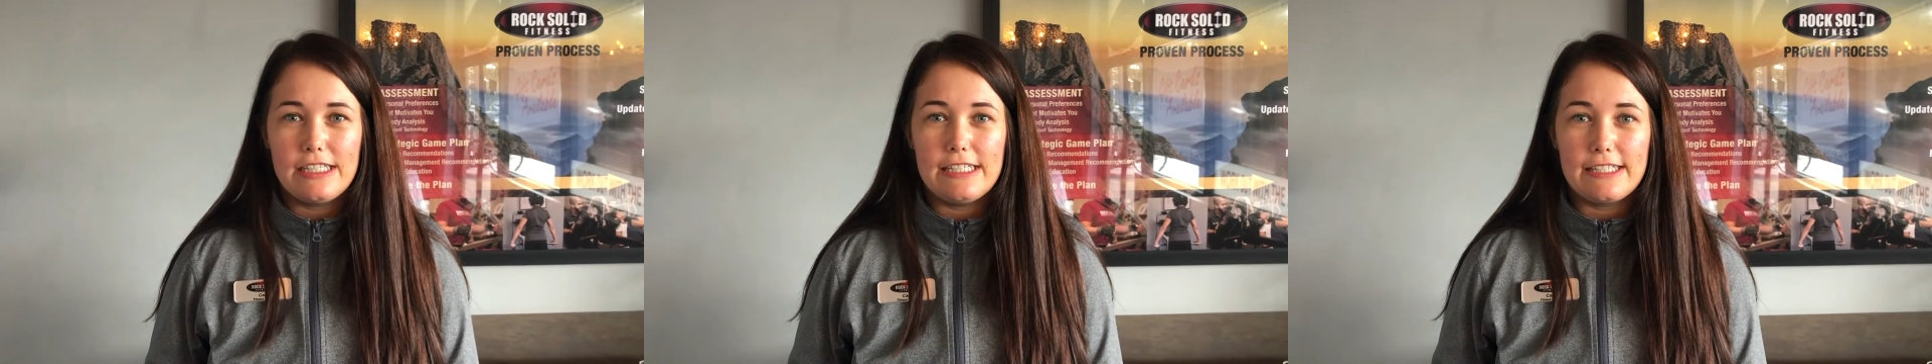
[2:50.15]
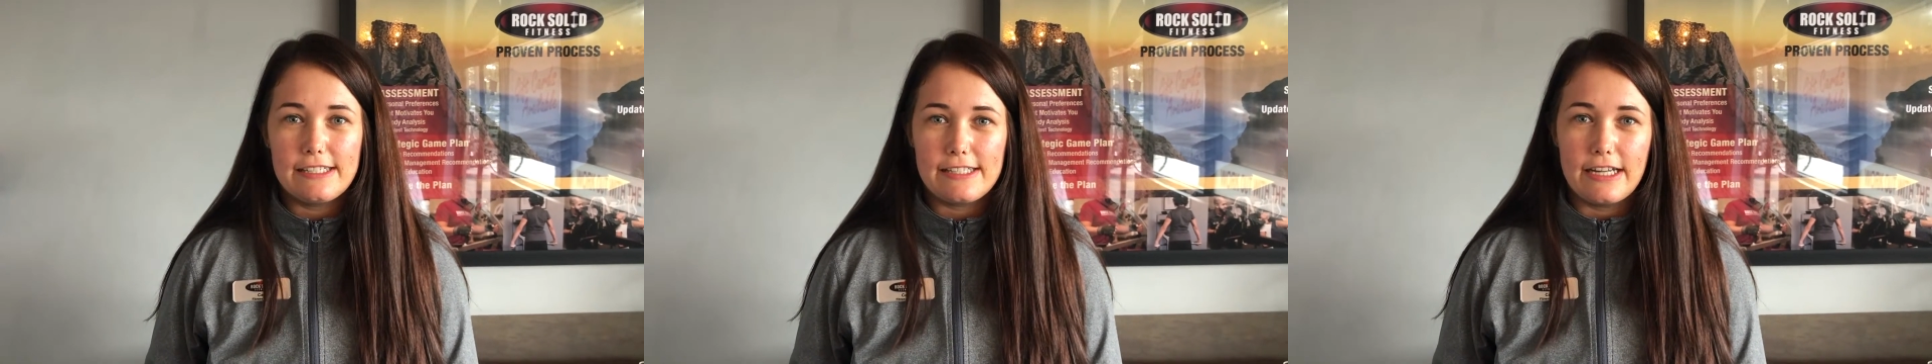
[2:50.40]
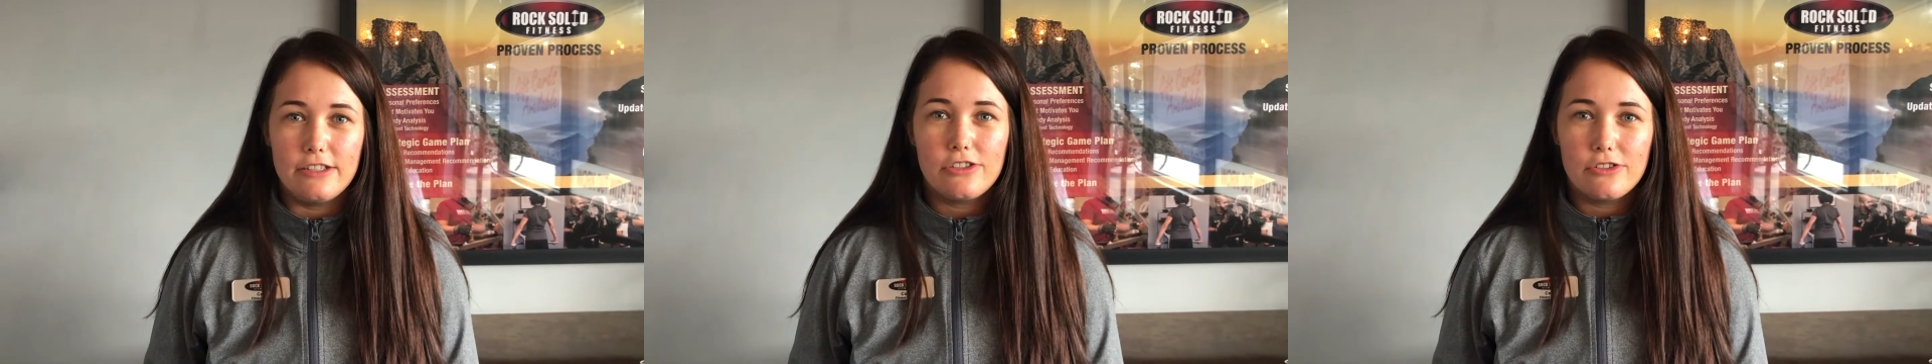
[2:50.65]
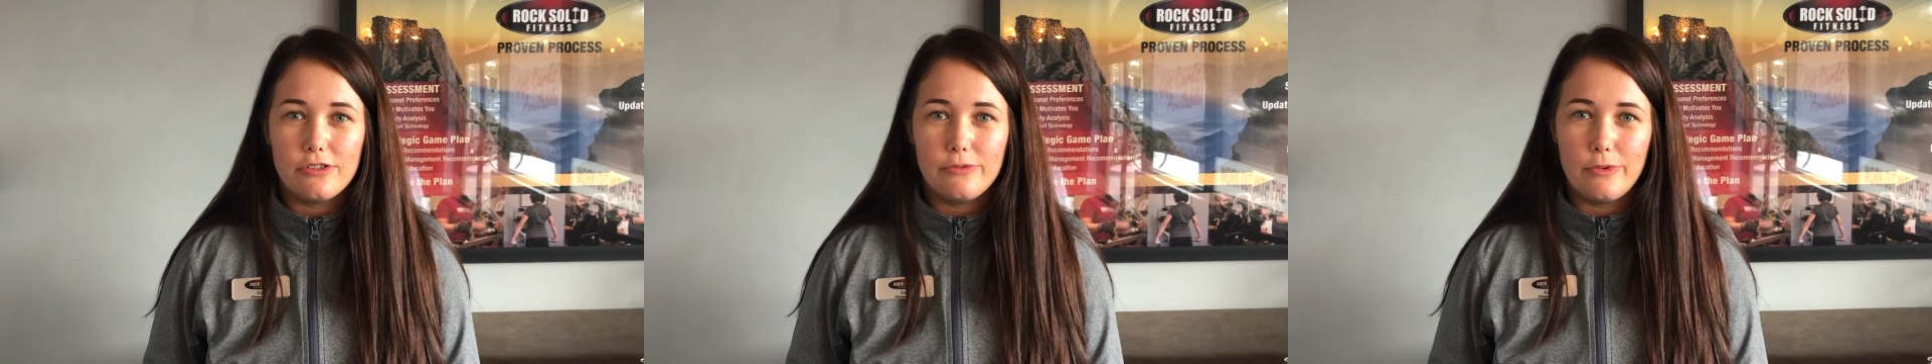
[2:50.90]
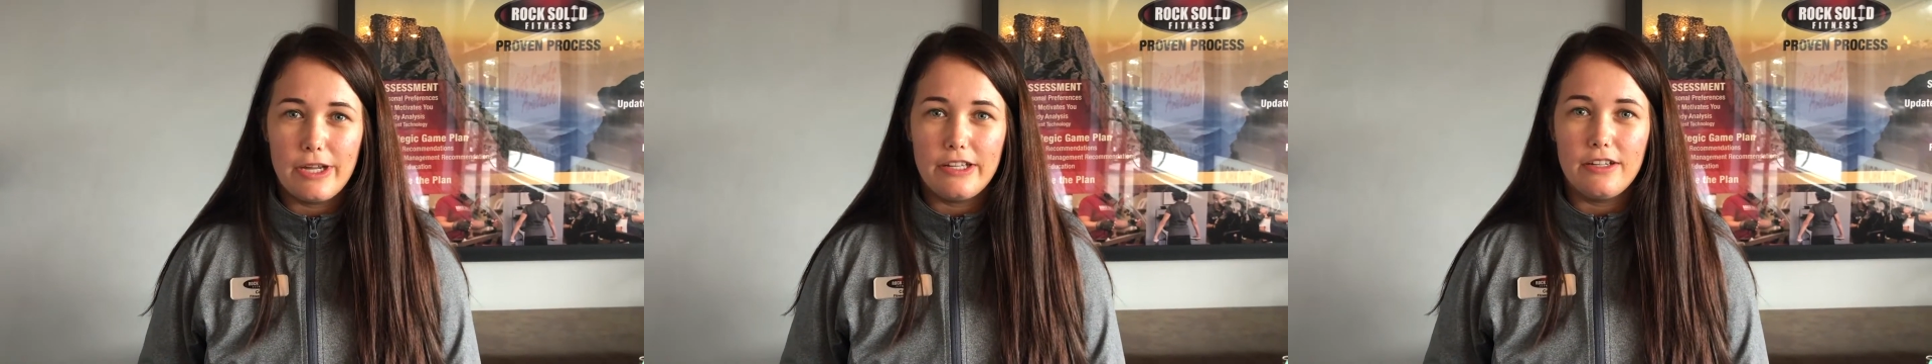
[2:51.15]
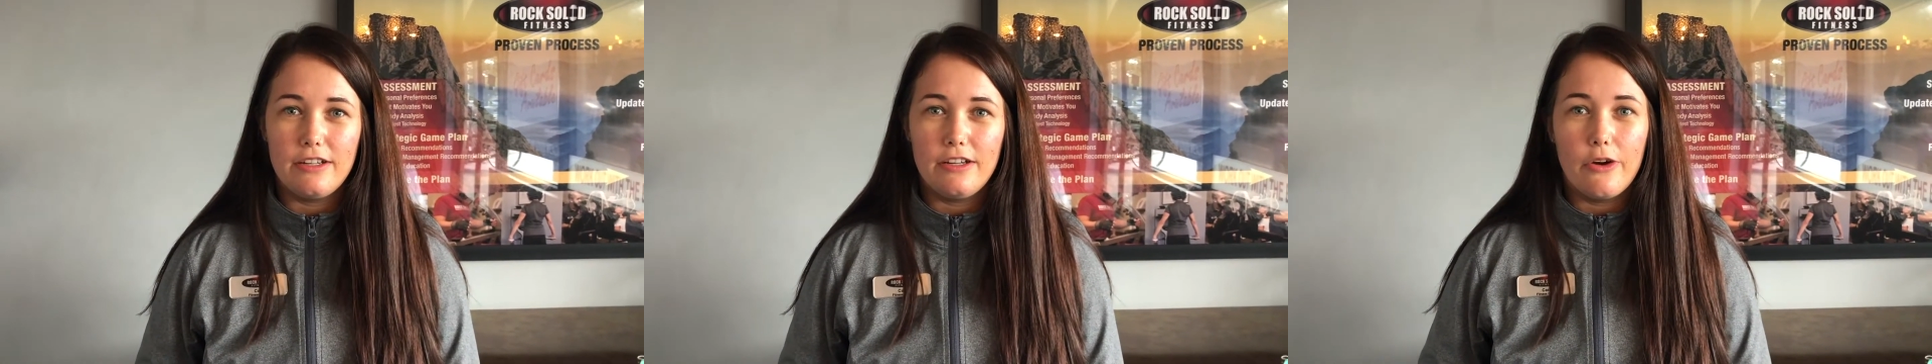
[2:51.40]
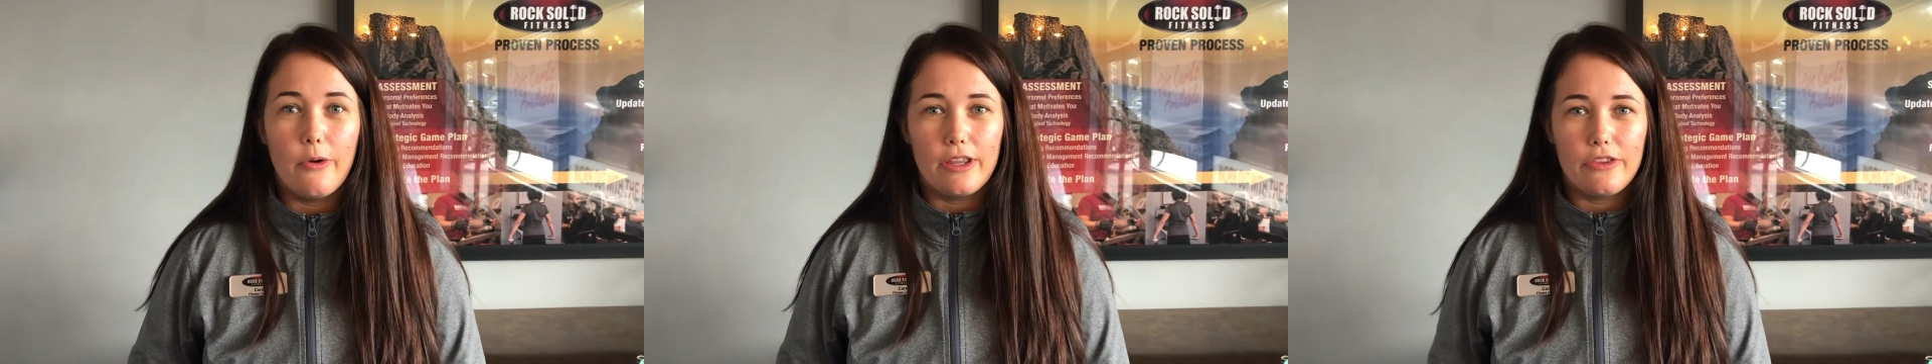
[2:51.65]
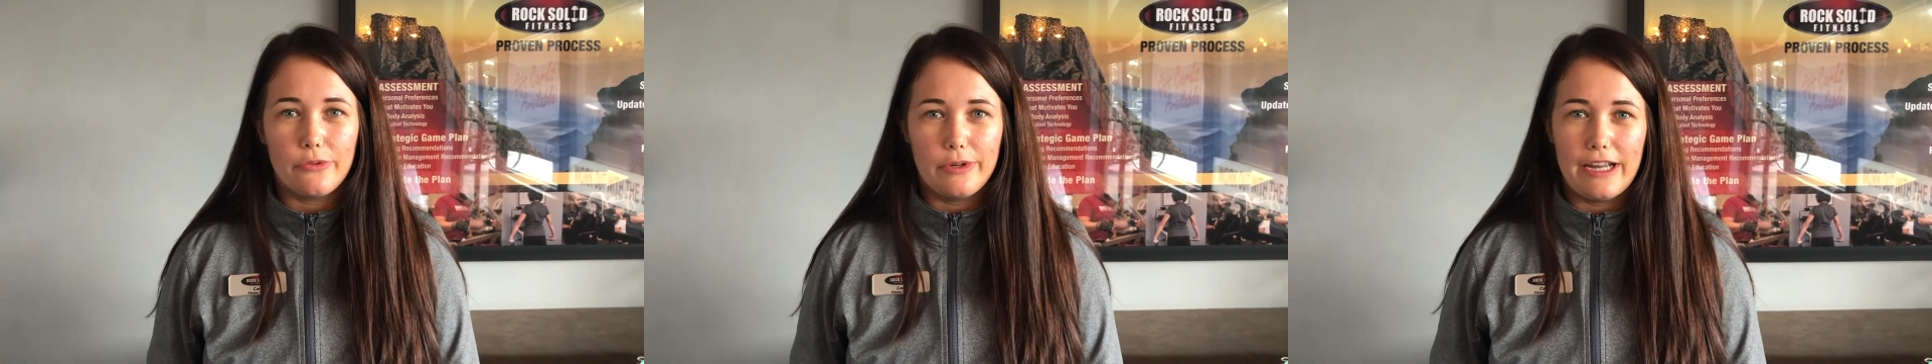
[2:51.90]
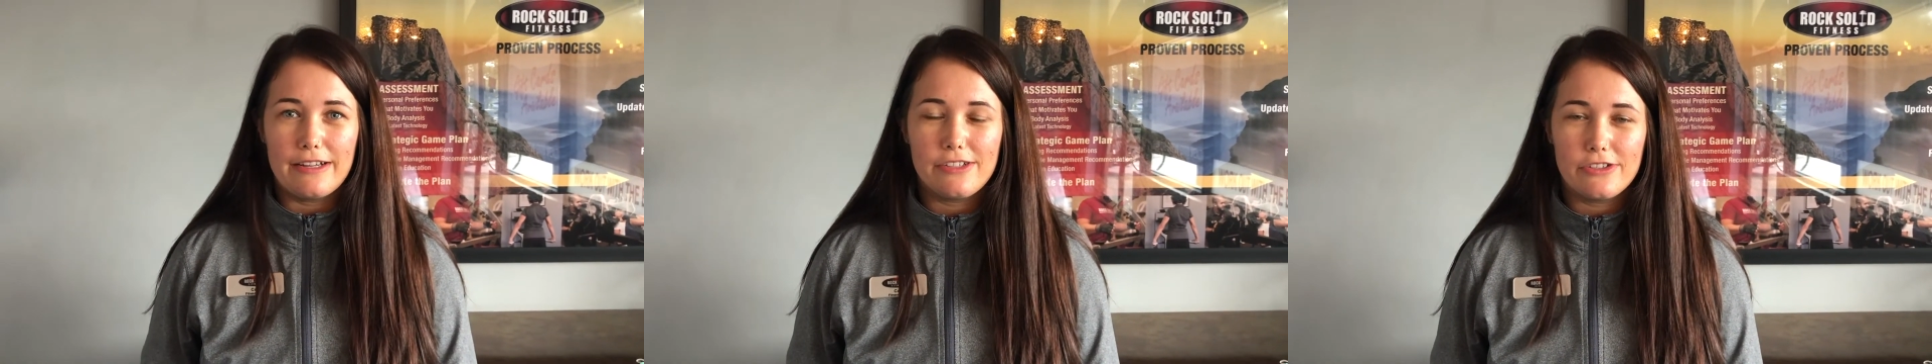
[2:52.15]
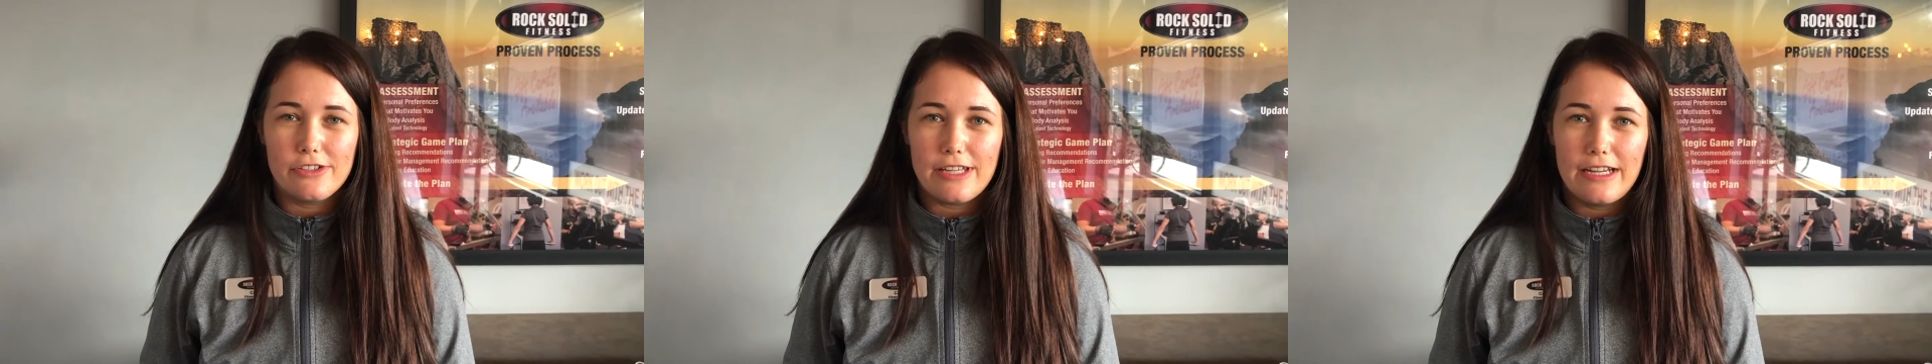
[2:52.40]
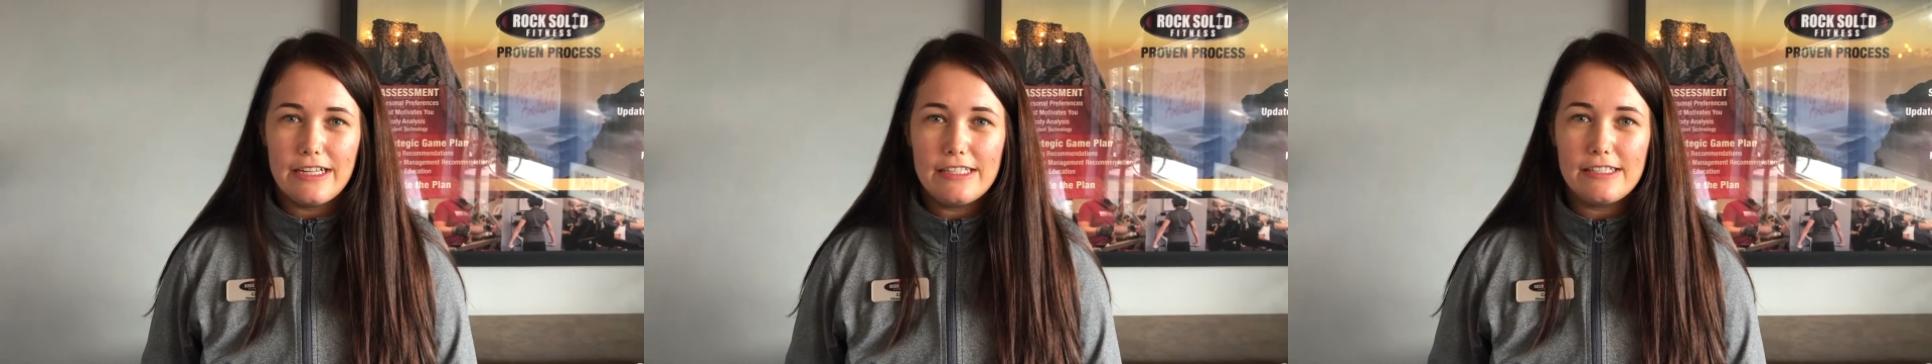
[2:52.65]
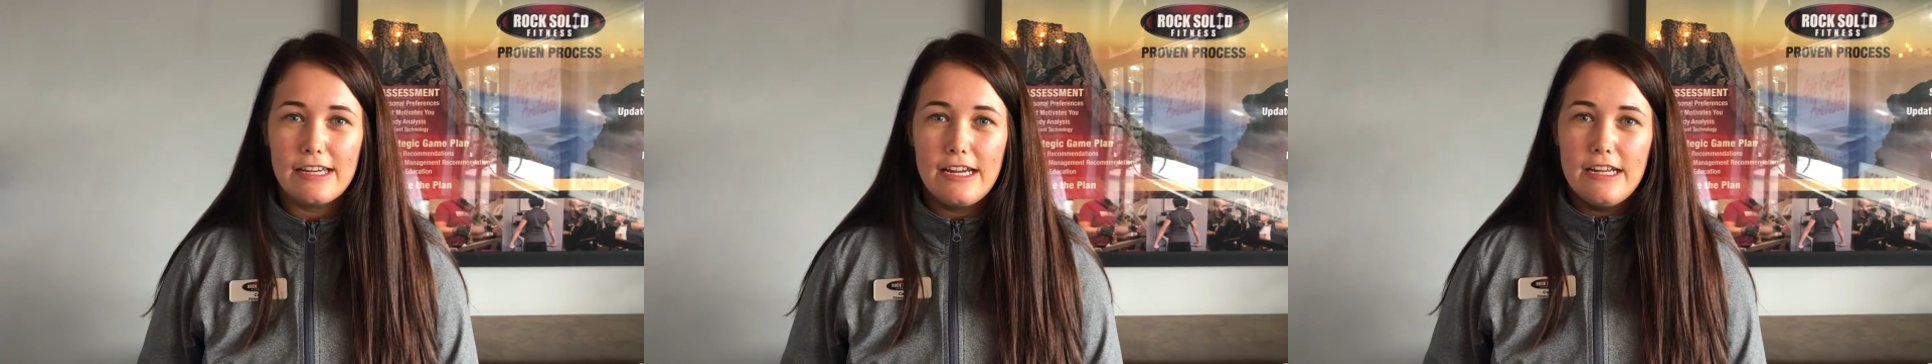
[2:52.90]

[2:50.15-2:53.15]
is essential when going through an exercise.